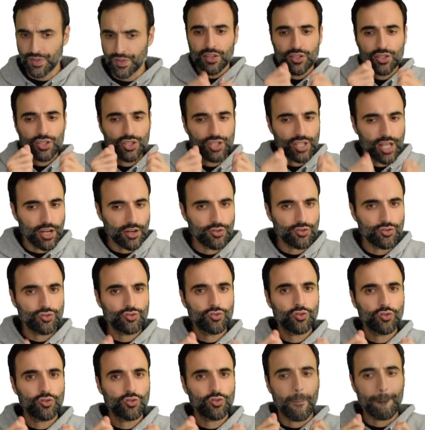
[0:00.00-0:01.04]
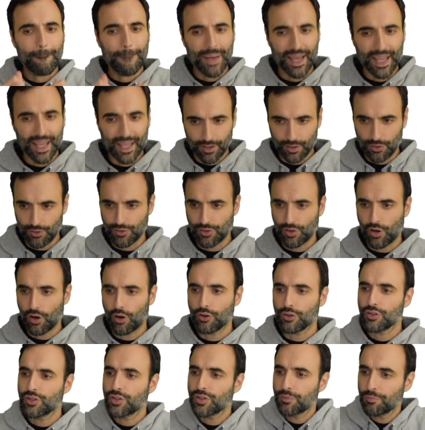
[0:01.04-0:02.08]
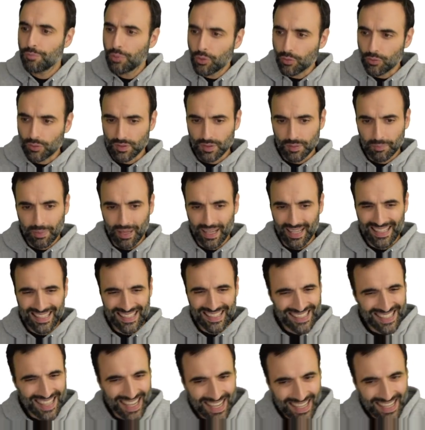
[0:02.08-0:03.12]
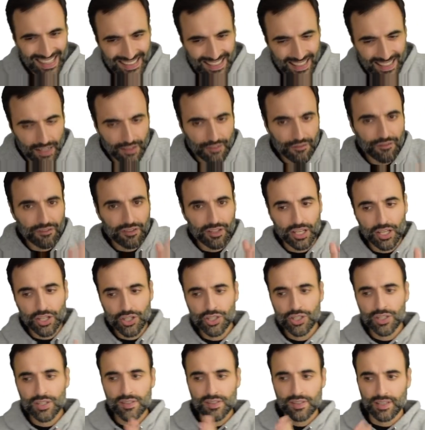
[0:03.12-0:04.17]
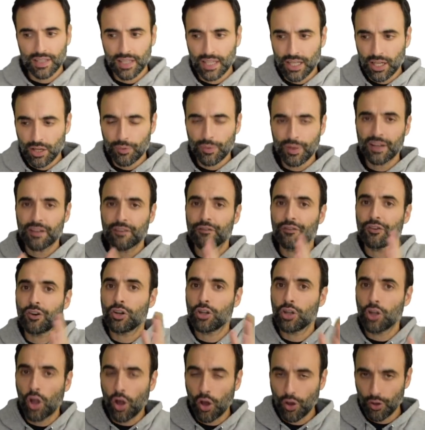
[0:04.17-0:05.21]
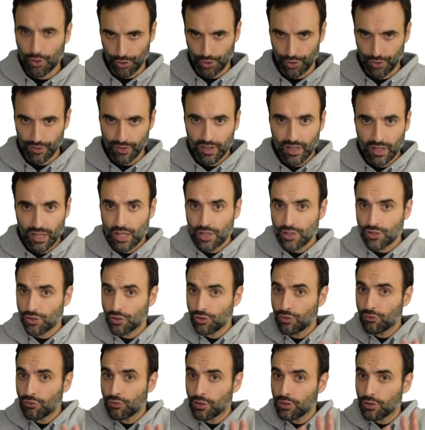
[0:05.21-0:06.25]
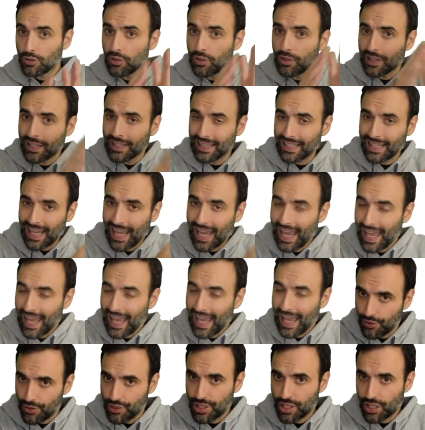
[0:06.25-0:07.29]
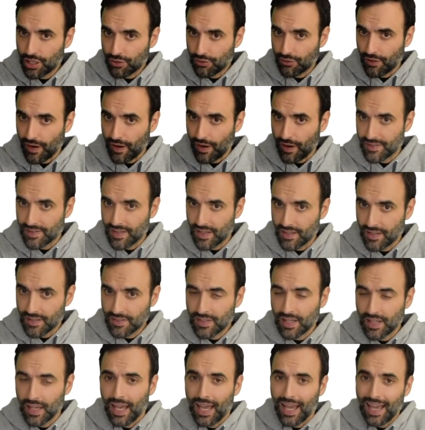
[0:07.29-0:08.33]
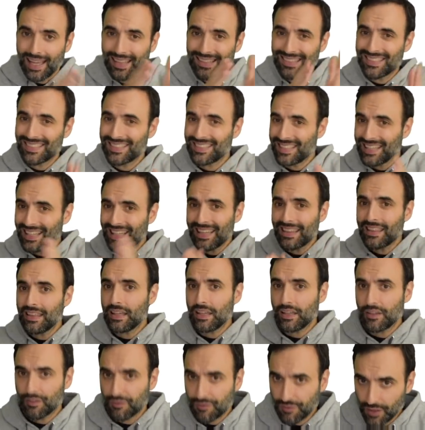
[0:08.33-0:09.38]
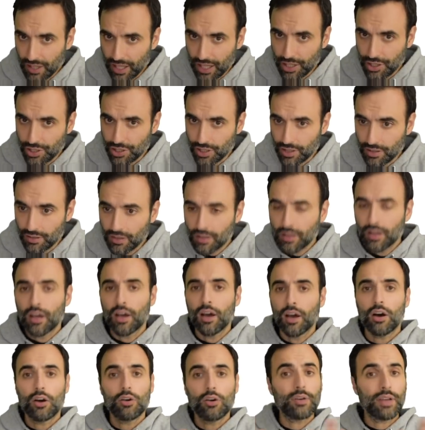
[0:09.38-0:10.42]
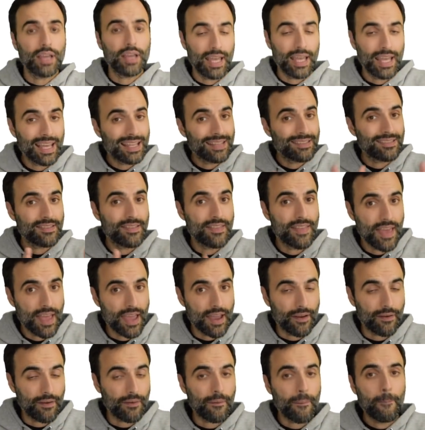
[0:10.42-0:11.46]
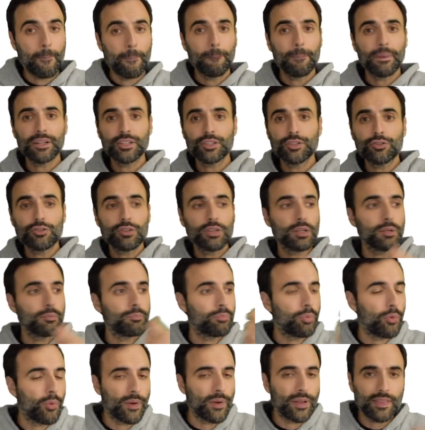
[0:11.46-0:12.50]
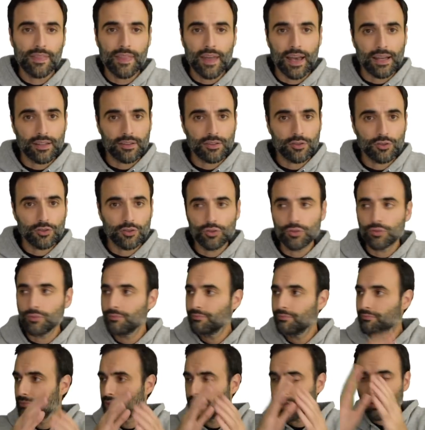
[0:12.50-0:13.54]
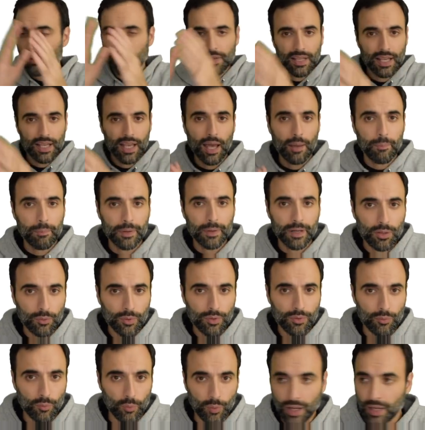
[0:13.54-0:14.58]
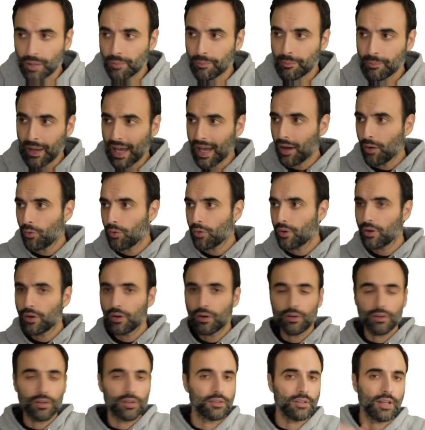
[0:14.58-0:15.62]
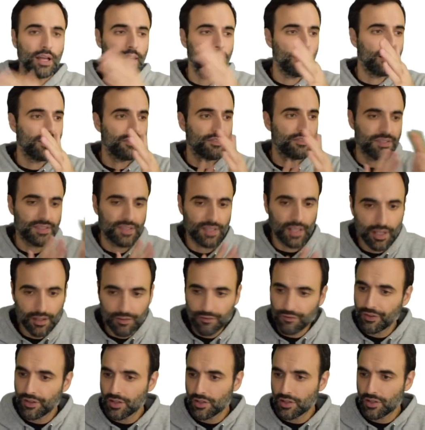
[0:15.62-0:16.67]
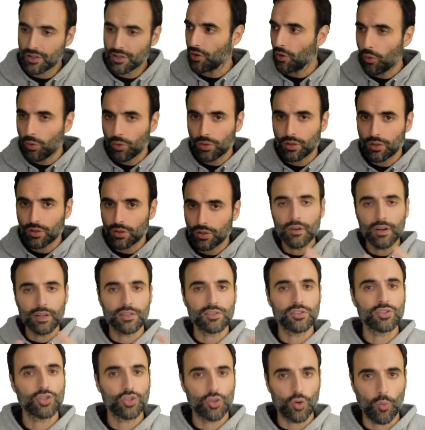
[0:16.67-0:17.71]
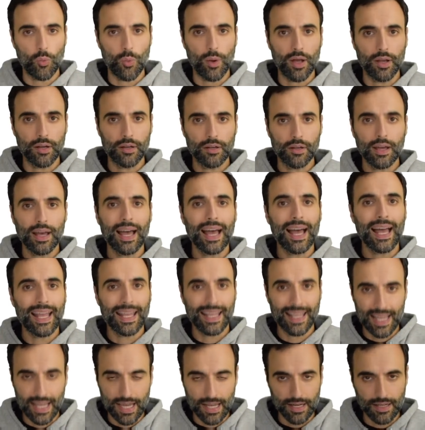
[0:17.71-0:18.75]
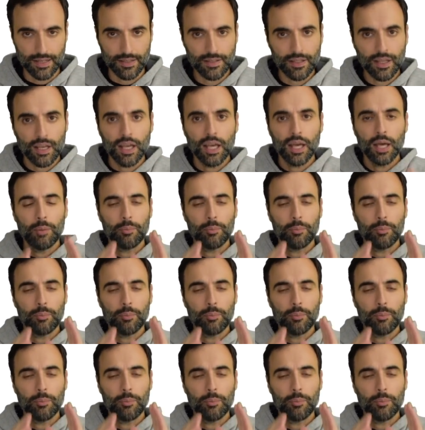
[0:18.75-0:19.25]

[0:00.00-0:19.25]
Central bankers are spooked by signs that inflation is lingering for longer. So you could look at the energy crisis and see the inflation. Okay, it's there. But you can point that to something happening with wind power or there's not enough sun for the solar and so on. I get it.